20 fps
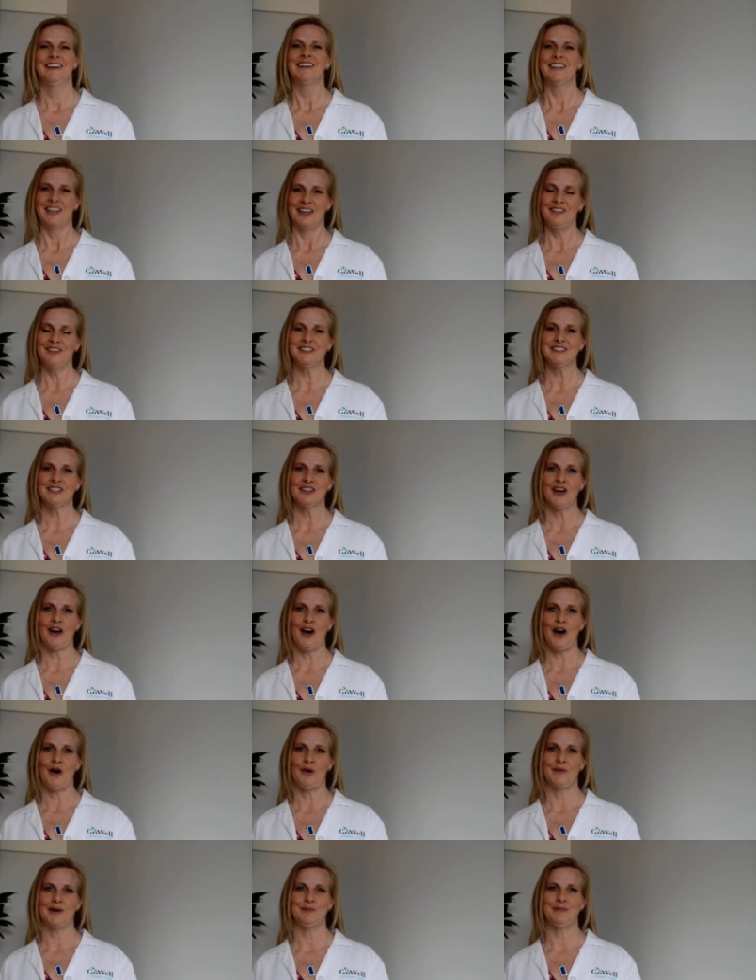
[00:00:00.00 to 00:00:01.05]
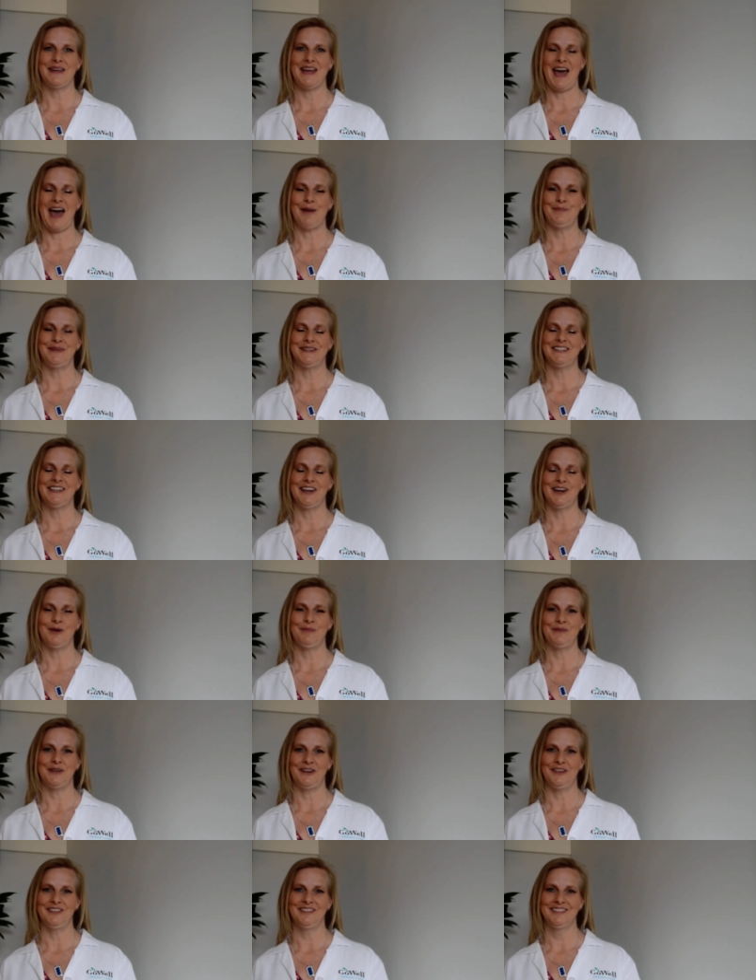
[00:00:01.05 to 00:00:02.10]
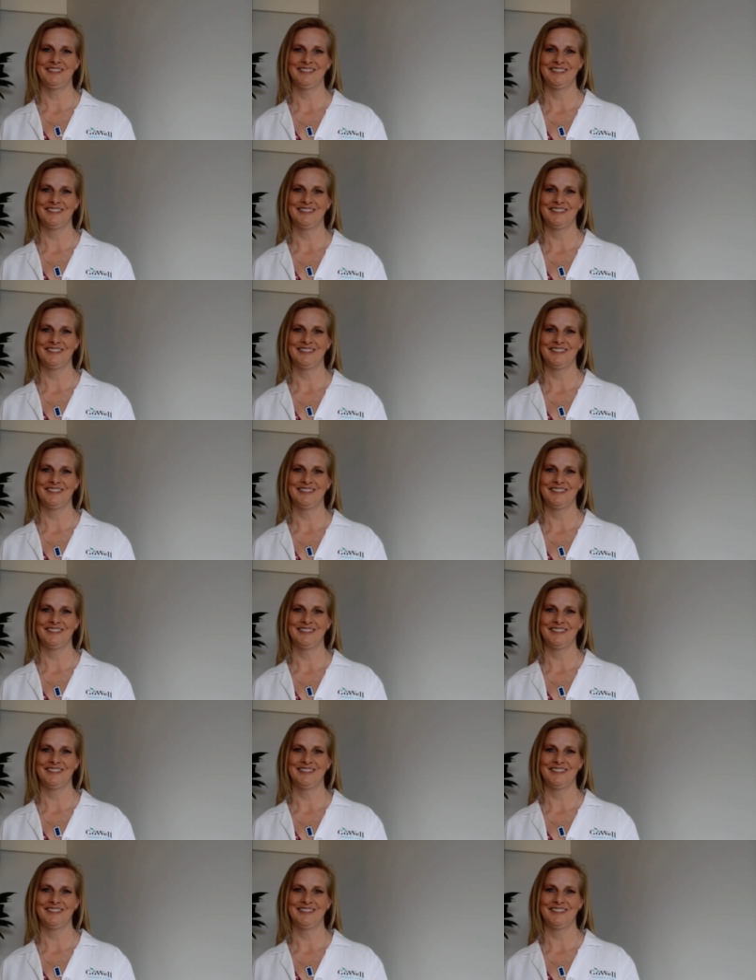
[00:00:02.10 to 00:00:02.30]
Give us a call, we'd be happy to help you.